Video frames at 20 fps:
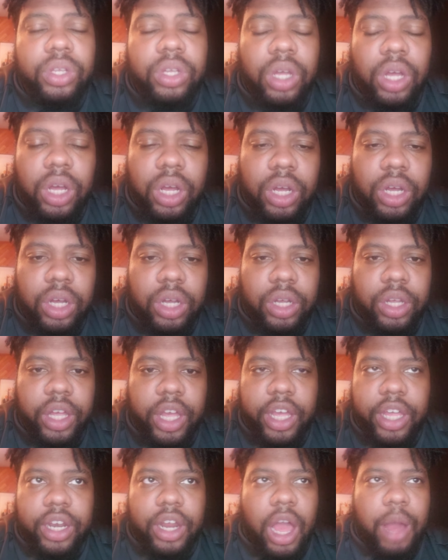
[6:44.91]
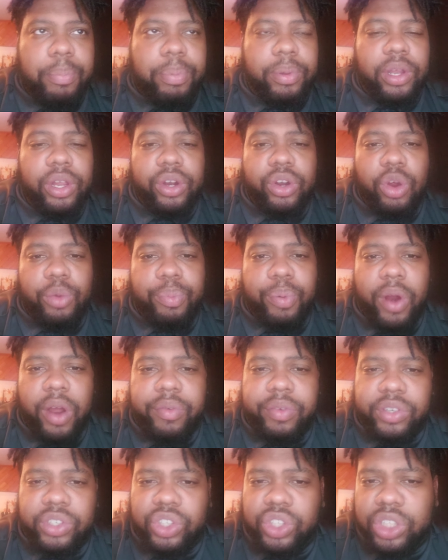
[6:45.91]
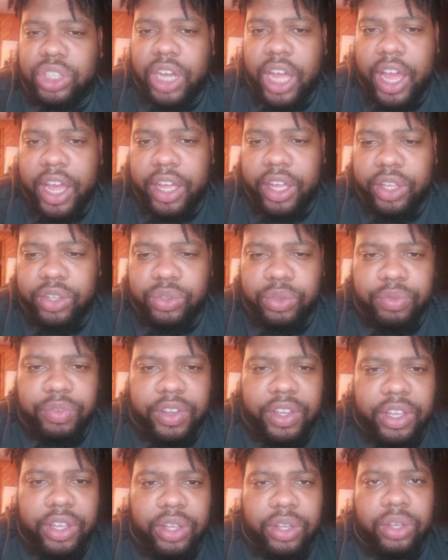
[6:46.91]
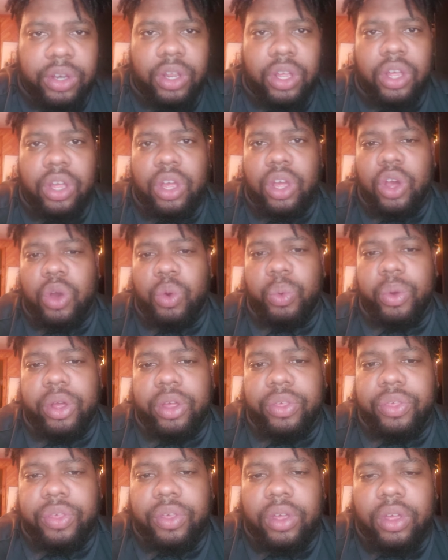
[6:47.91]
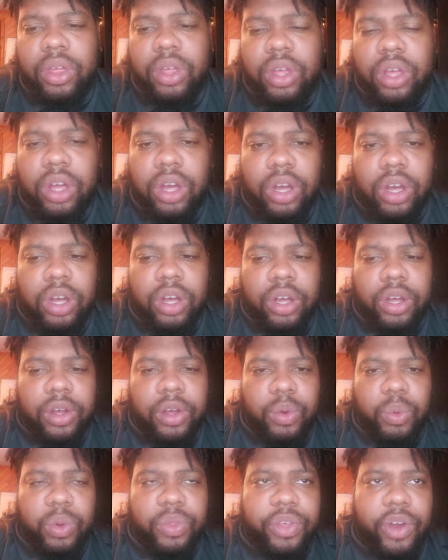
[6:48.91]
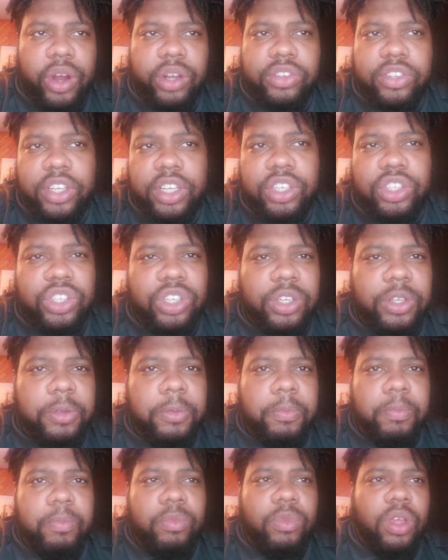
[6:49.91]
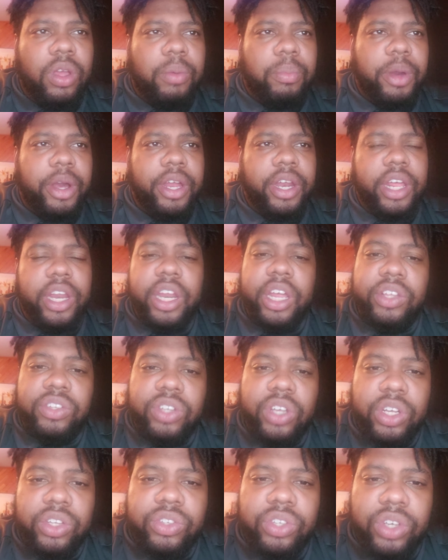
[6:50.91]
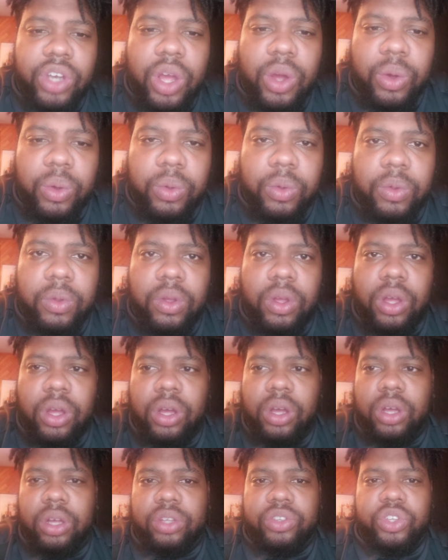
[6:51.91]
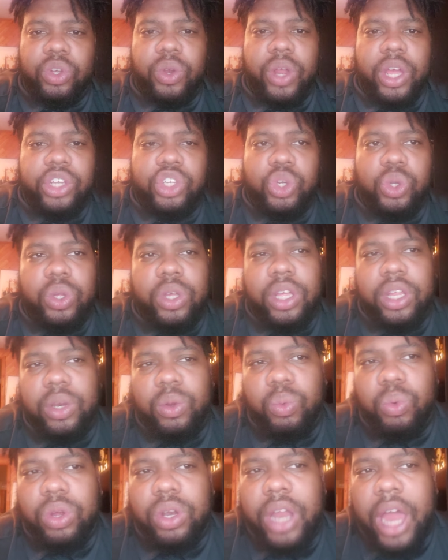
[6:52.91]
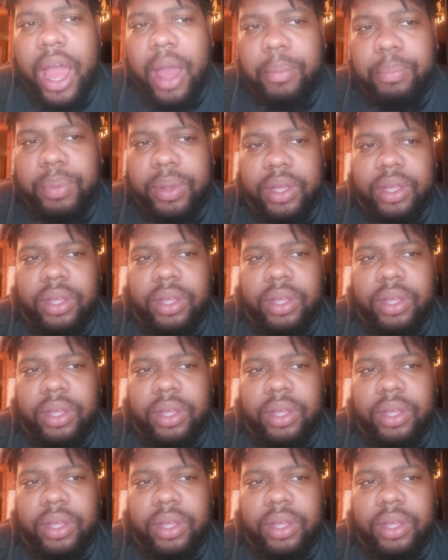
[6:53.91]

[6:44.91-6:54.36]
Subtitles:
and our political preference should not intervene with our teaching. But it is good to know so that you can will not